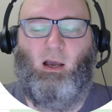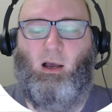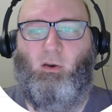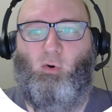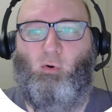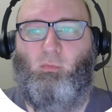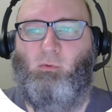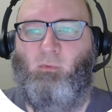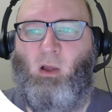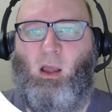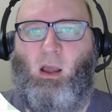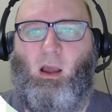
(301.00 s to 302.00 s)
normal.
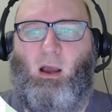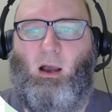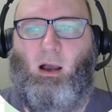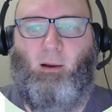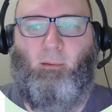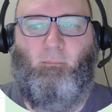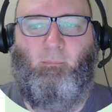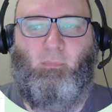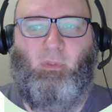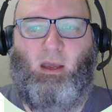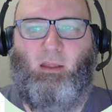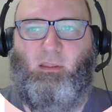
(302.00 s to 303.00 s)

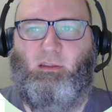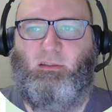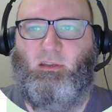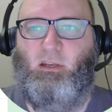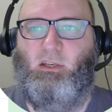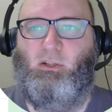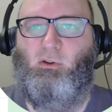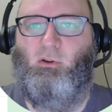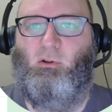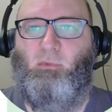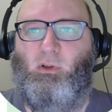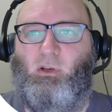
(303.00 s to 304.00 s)
That is an
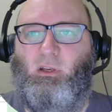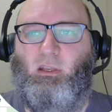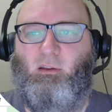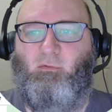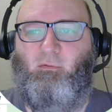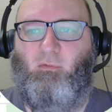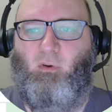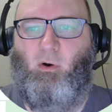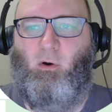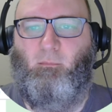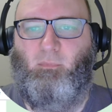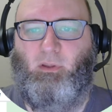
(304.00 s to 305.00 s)
additional immunity
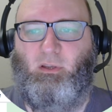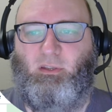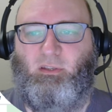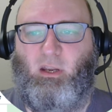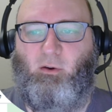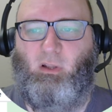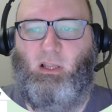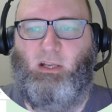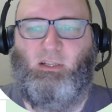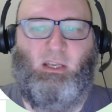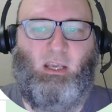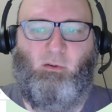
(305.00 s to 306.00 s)
from the Serral
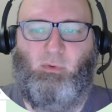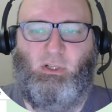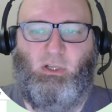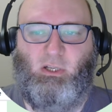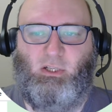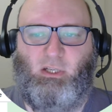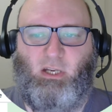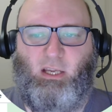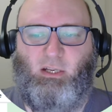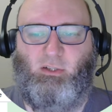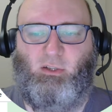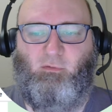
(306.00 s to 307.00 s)
Edge again, which you can
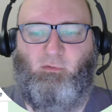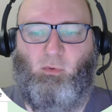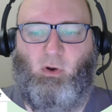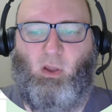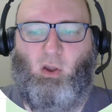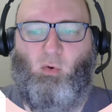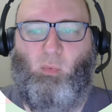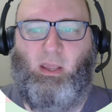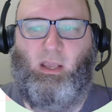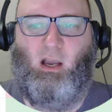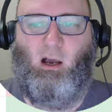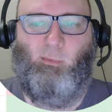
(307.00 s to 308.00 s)
change. So if you want to go
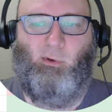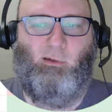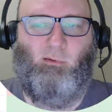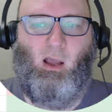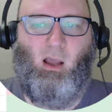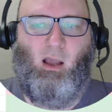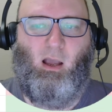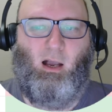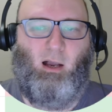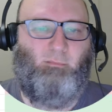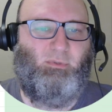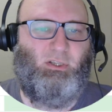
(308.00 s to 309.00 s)
weak armor,
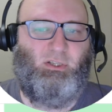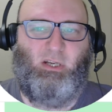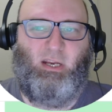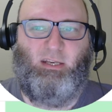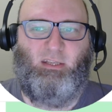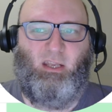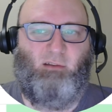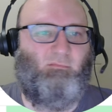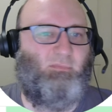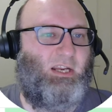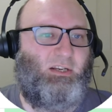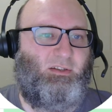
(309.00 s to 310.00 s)
just changes
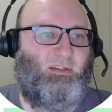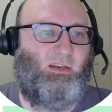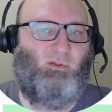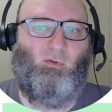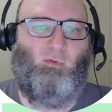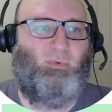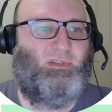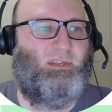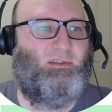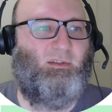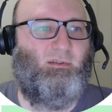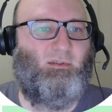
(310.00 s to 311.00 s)
that to a
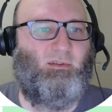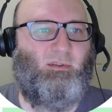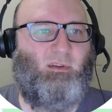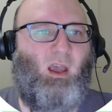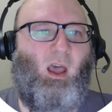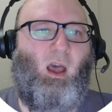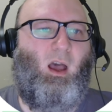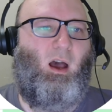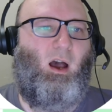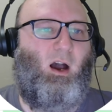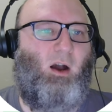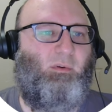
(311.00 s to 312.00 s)
resistance.
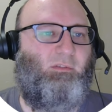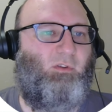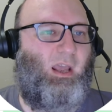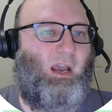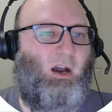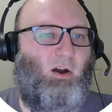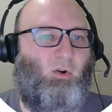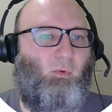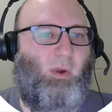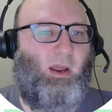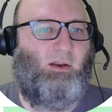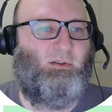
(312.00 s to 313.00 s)
We've got our
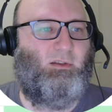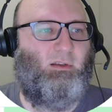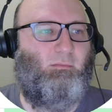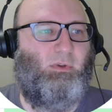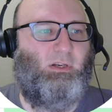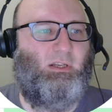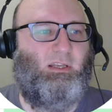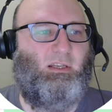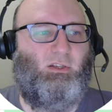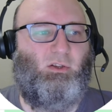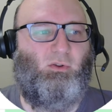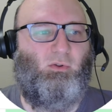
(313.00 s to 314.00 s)
ground immunity
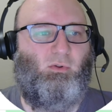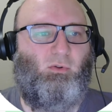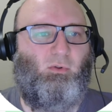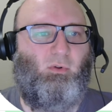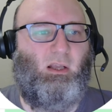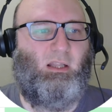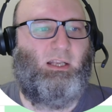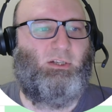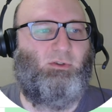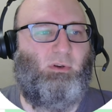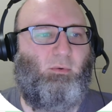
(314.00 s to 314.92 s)
to electric.